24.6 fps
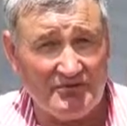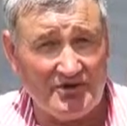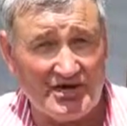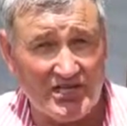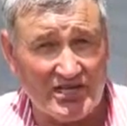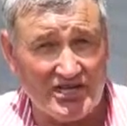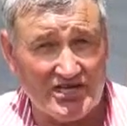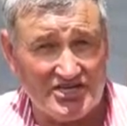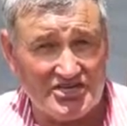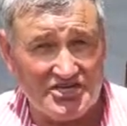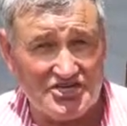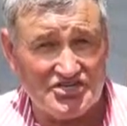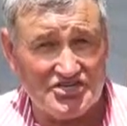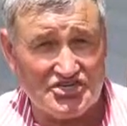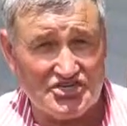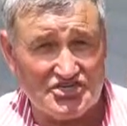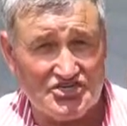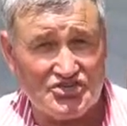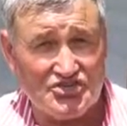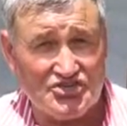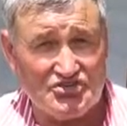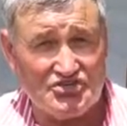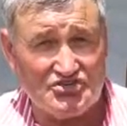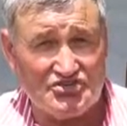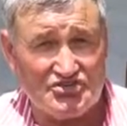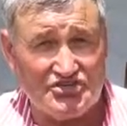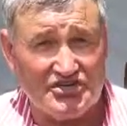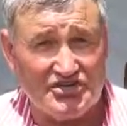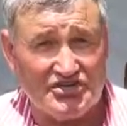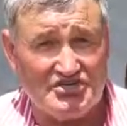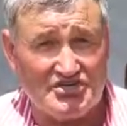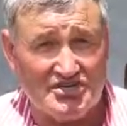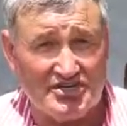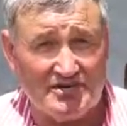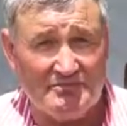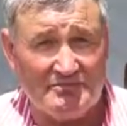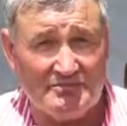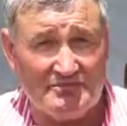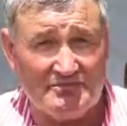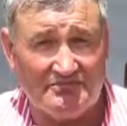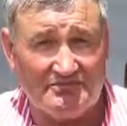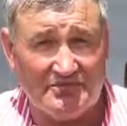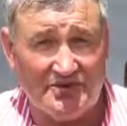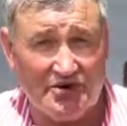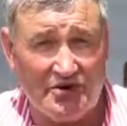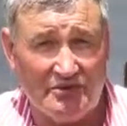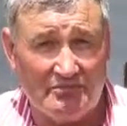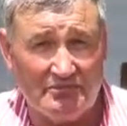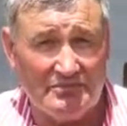Really, you're just using the timber
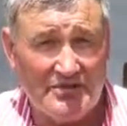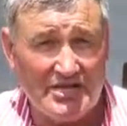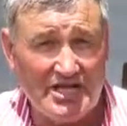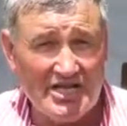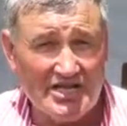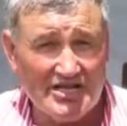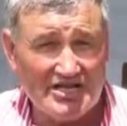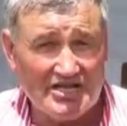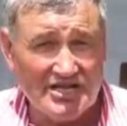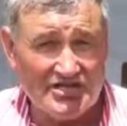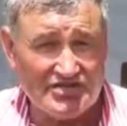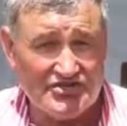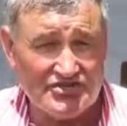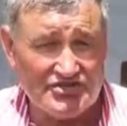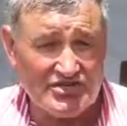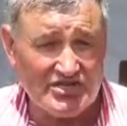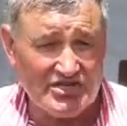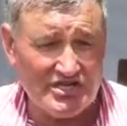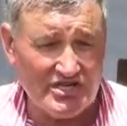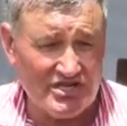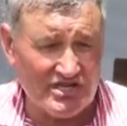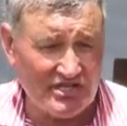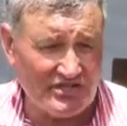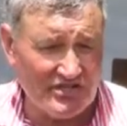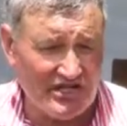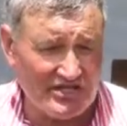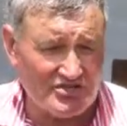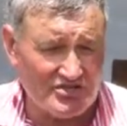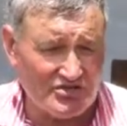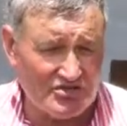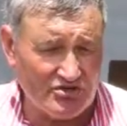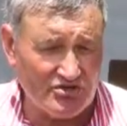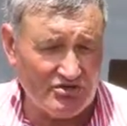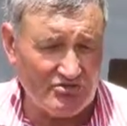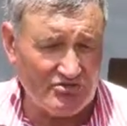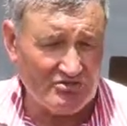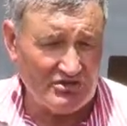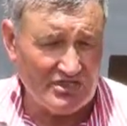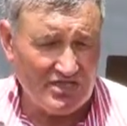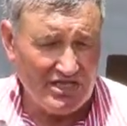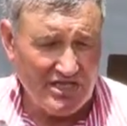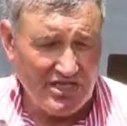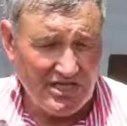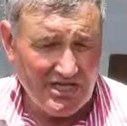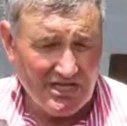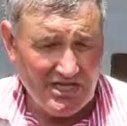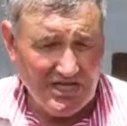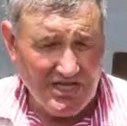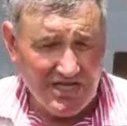from yesteryear, that's all.
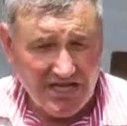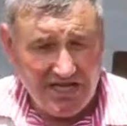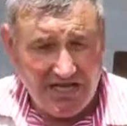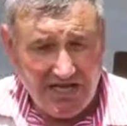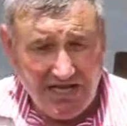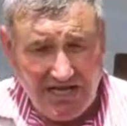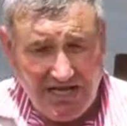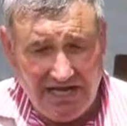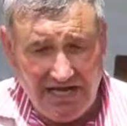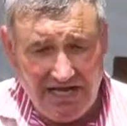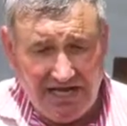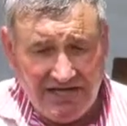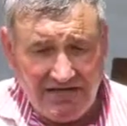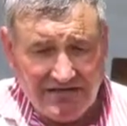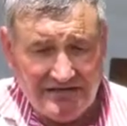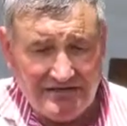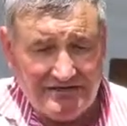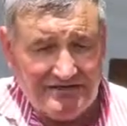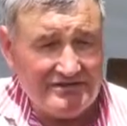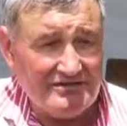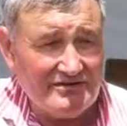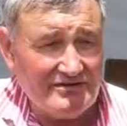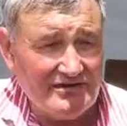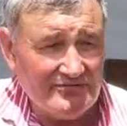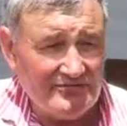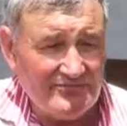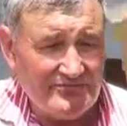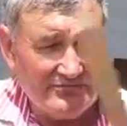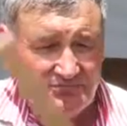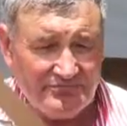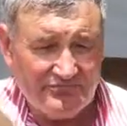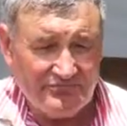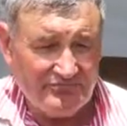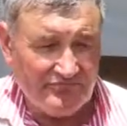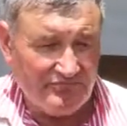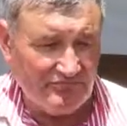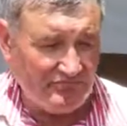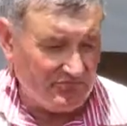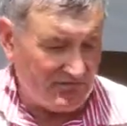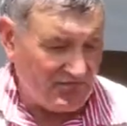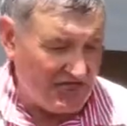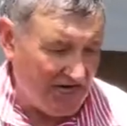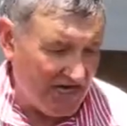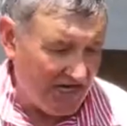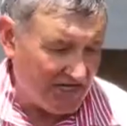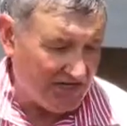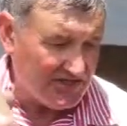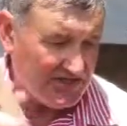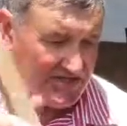And
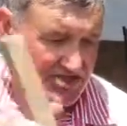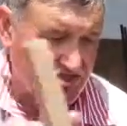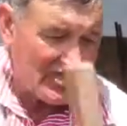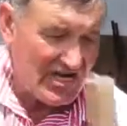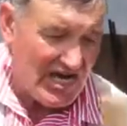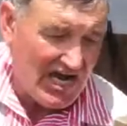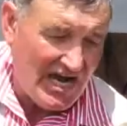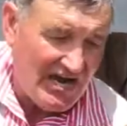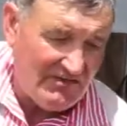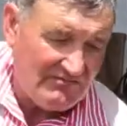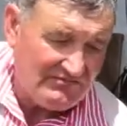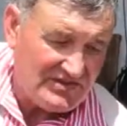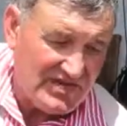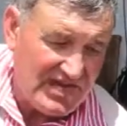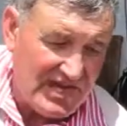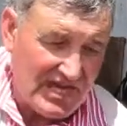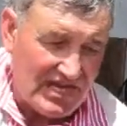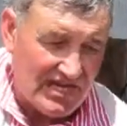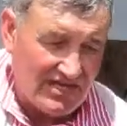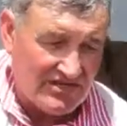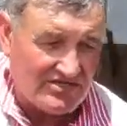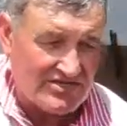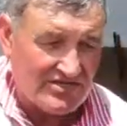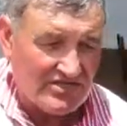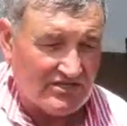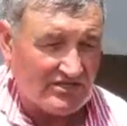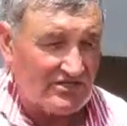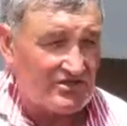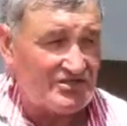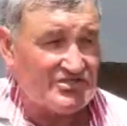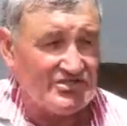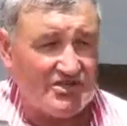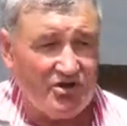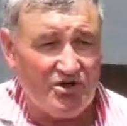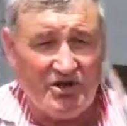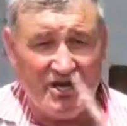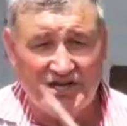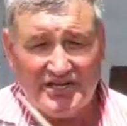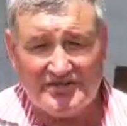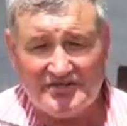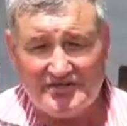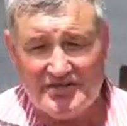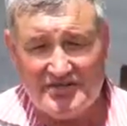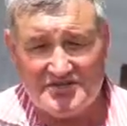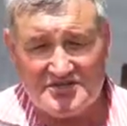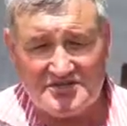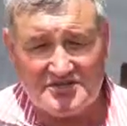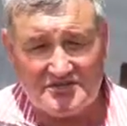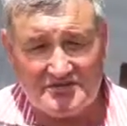take the shaft down till it's like
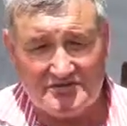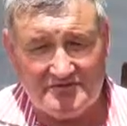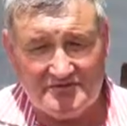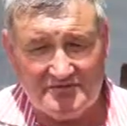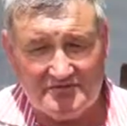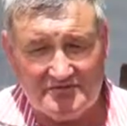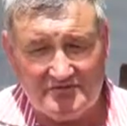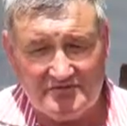this.